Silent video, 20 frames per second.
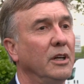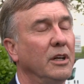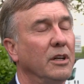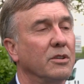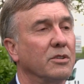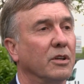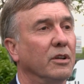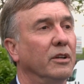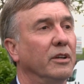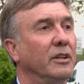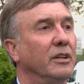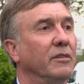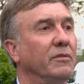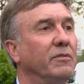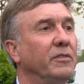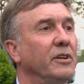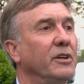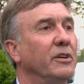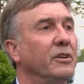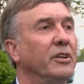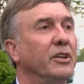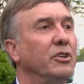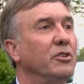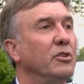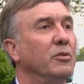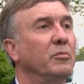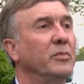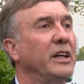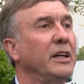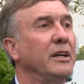So the fear that
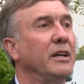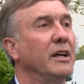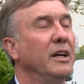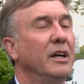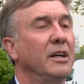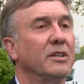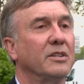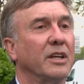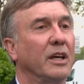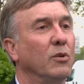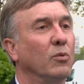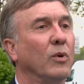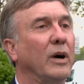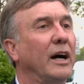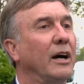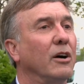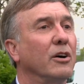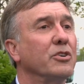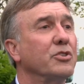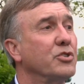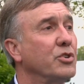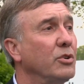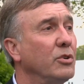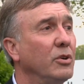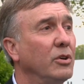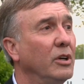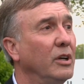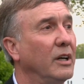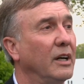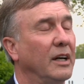you may say, why aren't
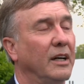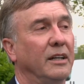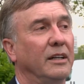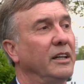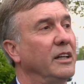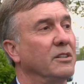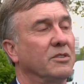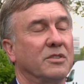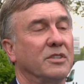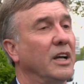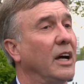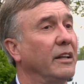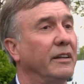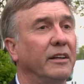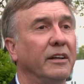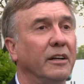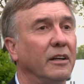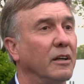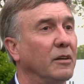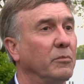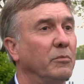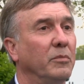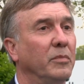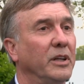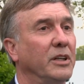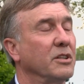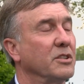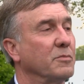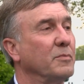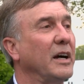you? Uh, it's not there
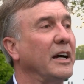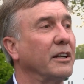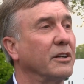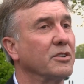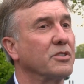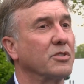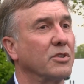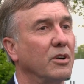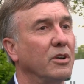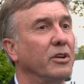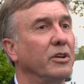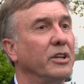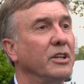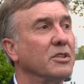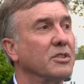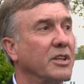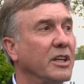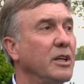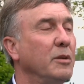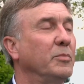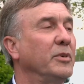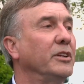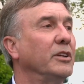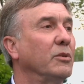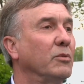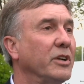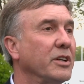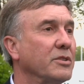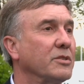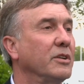because my concern is keeping the
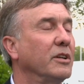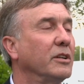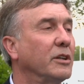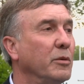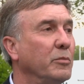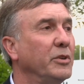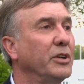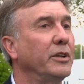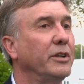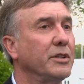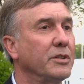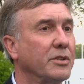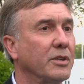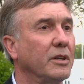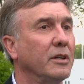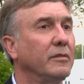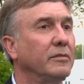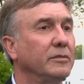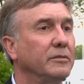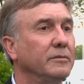rest of the community safe.